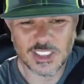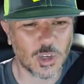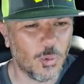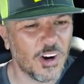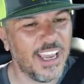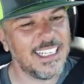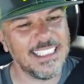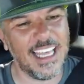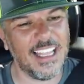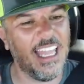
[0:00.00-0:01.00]
So we're
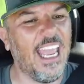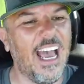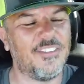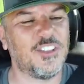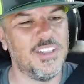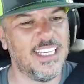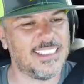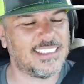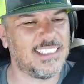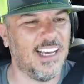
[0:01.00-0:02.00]
heading to LA after
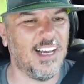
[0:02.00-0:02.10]
this.